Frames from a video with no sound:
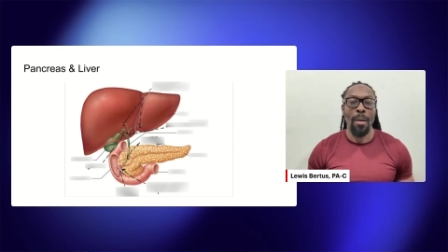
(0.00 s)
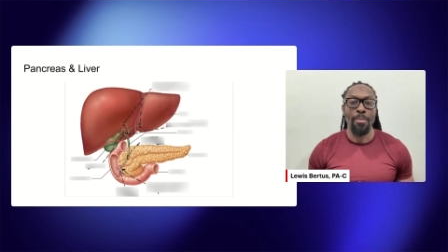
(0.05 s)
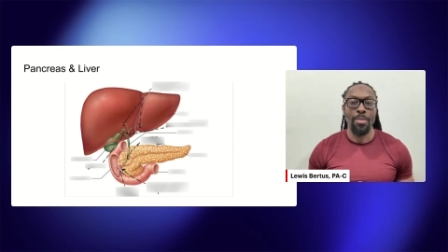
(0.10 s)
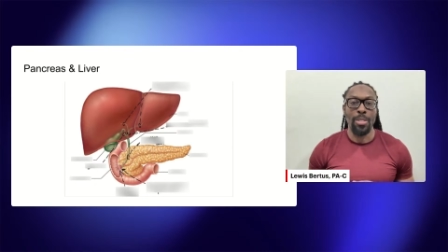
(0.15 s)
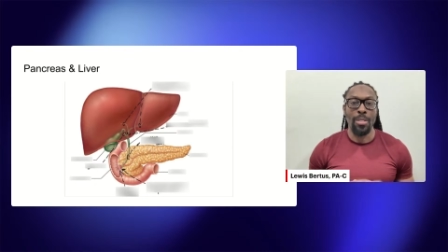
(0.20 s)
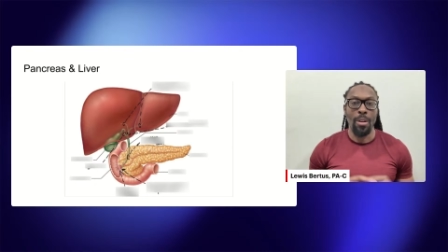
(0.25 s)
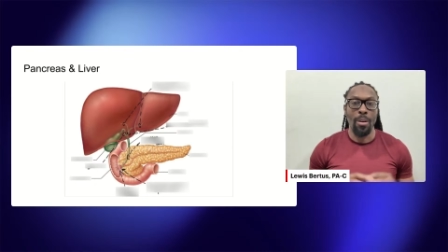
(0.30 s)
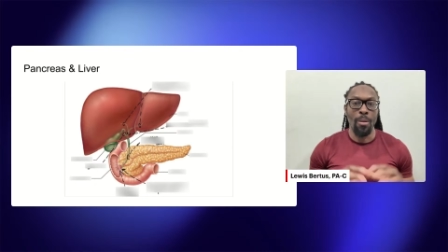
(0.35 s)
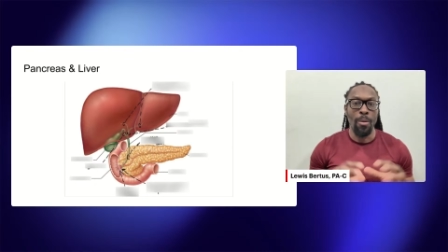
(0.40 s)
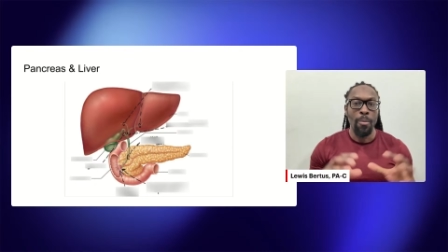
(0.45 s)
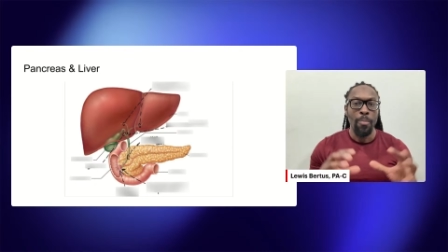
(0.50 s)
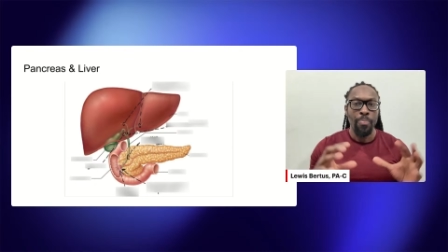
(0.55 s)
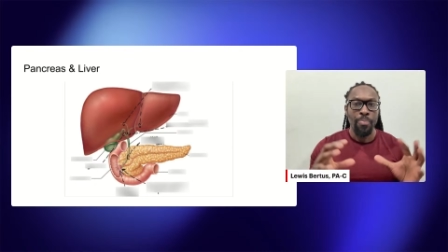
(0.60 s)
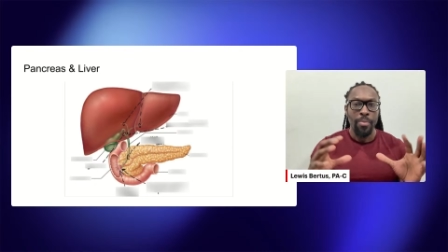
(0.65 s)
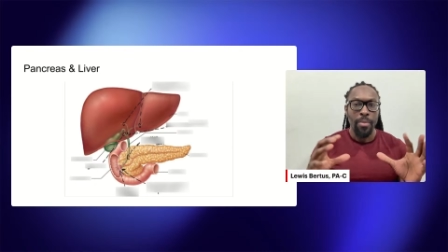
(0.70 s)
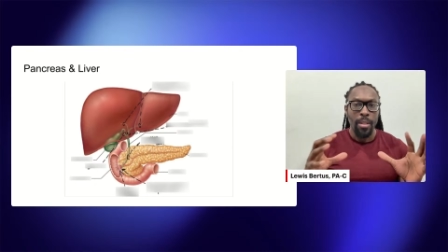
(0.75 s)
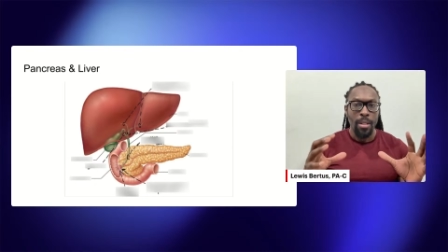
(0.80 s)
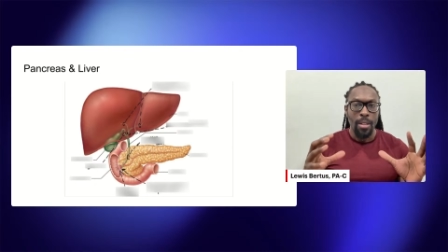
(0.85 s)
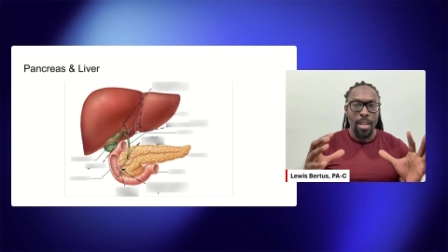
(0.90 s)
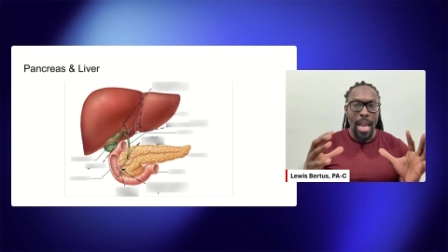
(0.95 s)
So
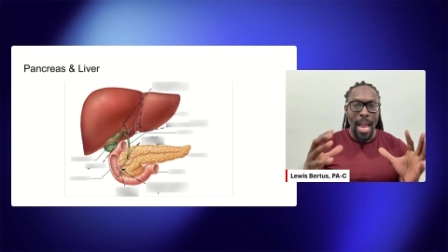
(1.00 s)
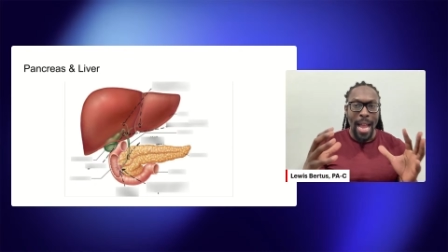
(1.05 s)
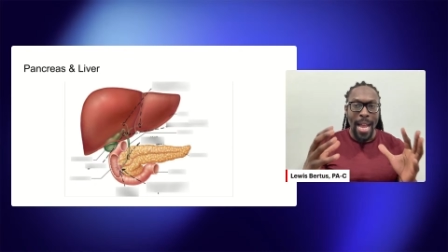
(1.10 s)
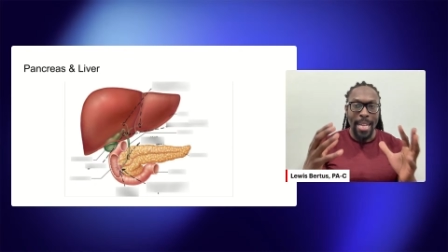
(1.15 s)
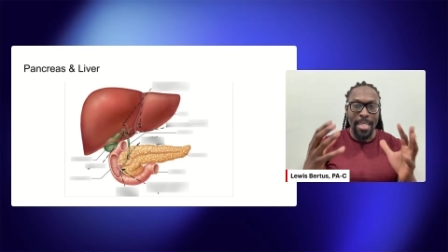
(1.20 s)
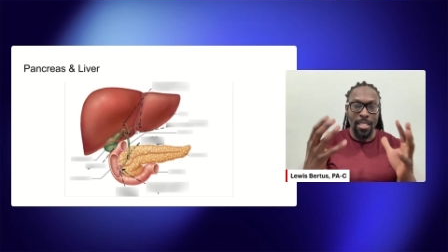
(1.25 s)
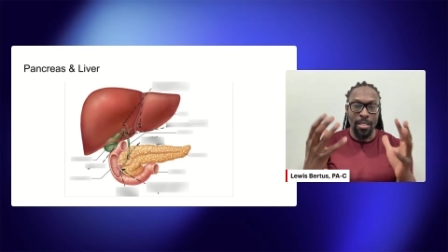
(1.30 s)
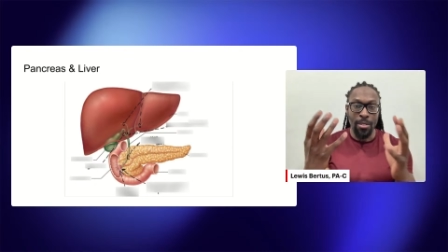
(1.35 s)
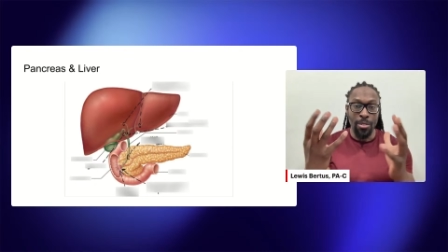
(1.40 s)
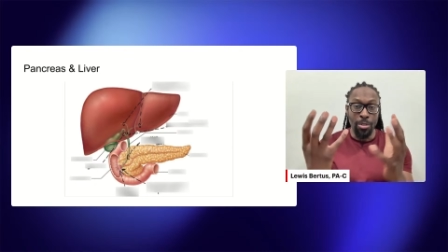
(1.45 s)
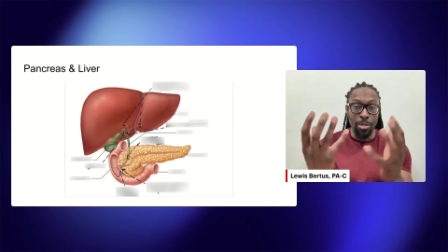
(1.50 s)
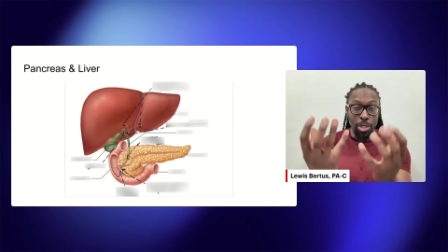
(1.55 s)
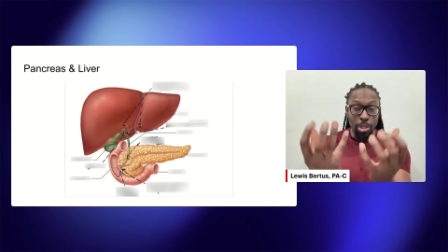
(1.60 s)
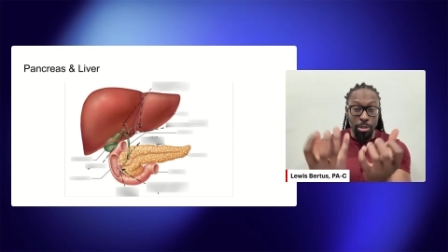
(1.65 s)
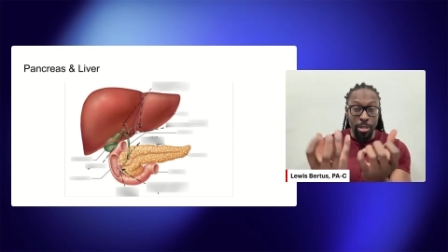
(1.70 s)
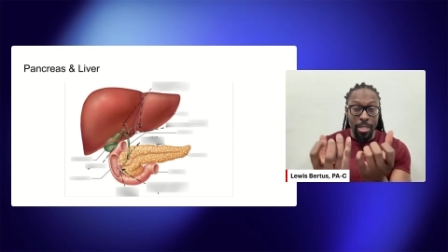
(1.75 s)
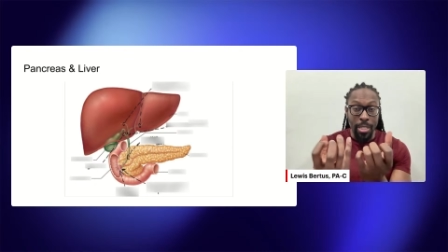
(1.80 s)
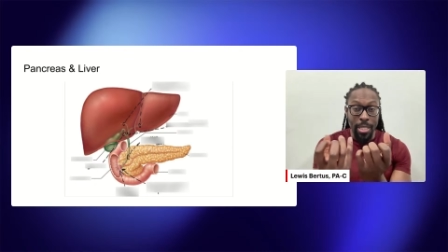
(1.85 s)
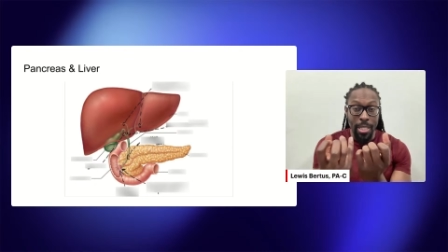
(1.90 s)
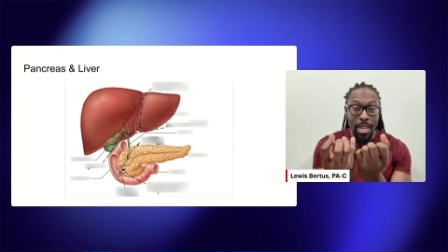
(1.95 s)
as
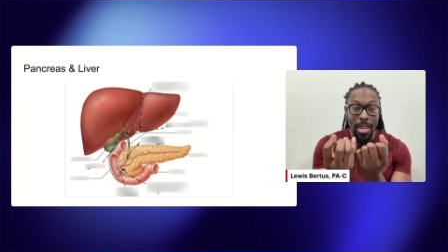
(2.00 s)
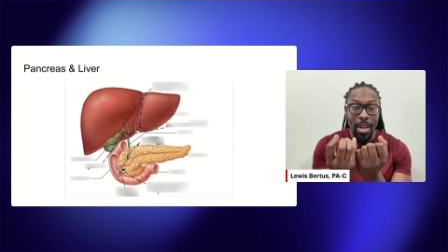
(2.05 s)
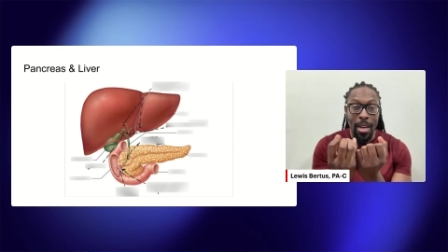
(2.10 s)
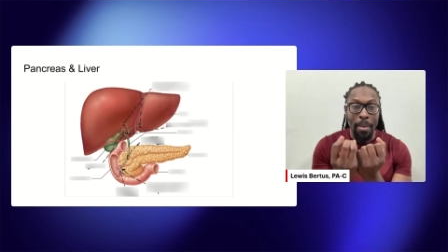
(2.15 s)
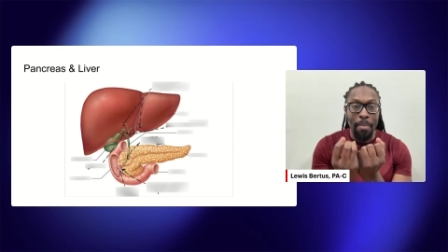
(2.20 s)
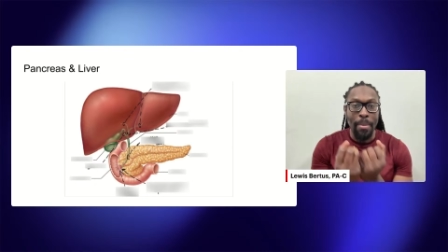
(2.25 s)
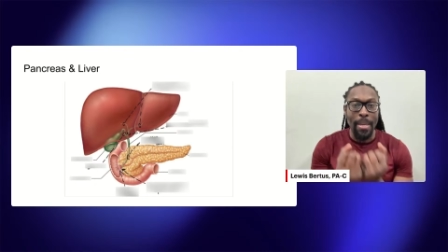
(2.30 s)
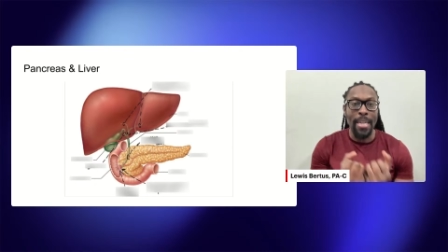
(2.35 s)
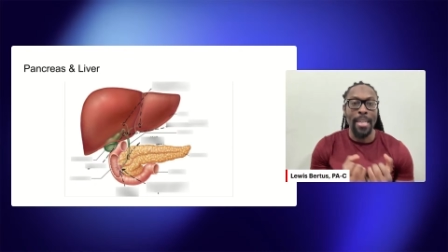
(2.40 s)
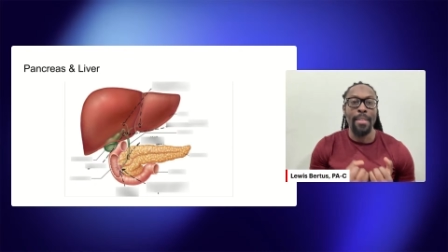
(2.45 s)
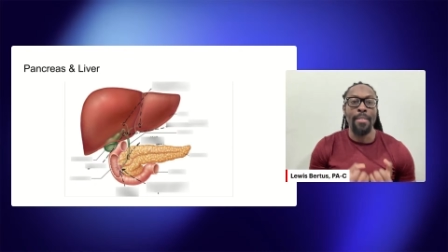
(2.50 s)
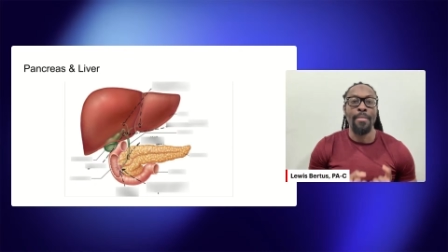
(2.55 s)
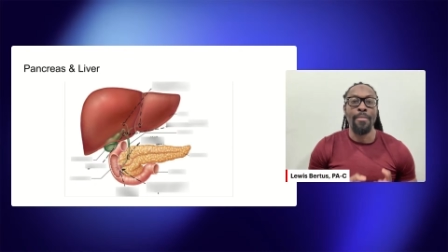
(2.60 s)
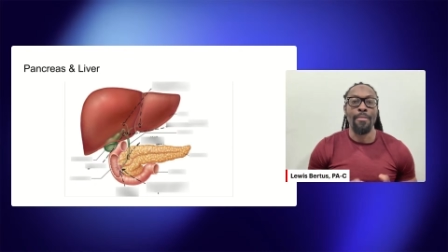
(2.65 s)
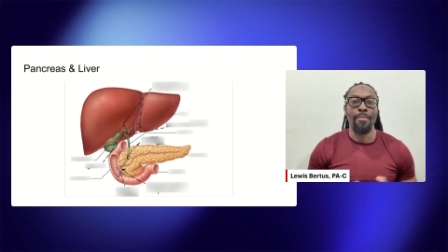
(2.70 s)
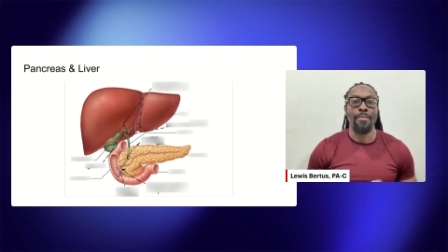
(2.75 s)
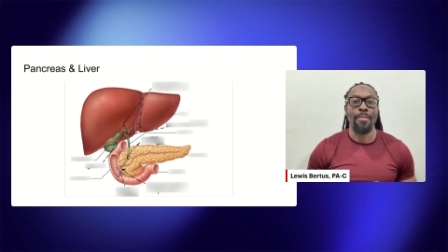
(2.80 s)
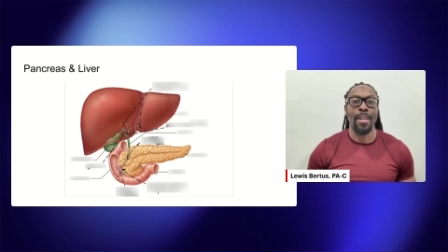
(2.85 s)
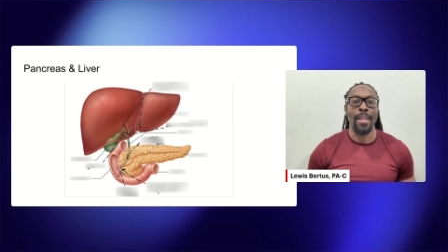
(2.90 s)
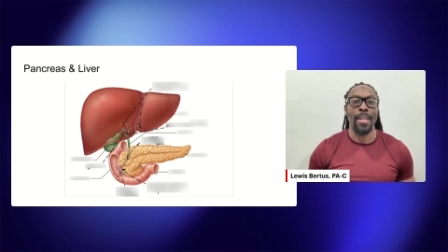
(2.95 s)
nutrients come
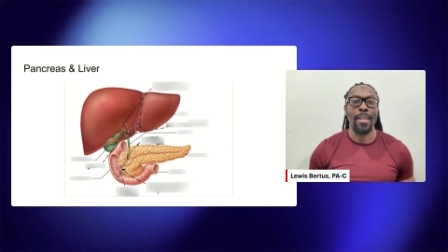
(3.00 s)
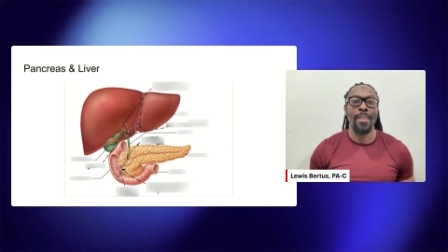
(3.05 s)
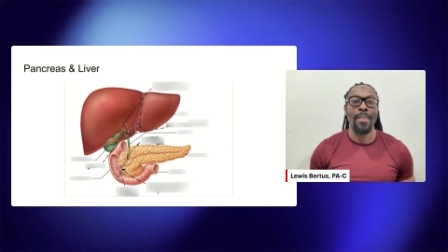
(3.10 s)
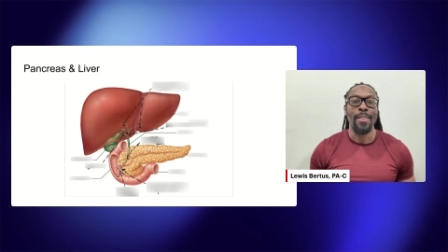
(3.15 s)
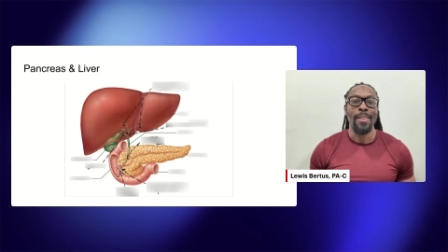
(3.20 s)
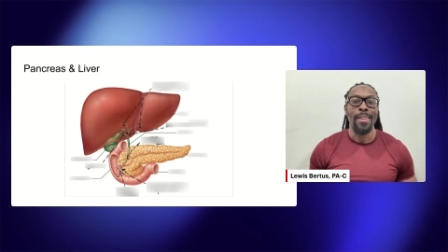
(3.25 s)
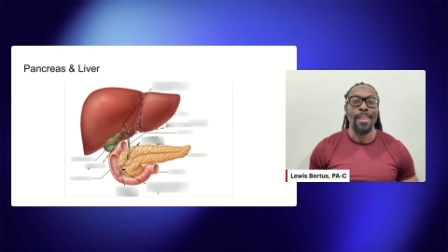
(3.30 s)
in, right?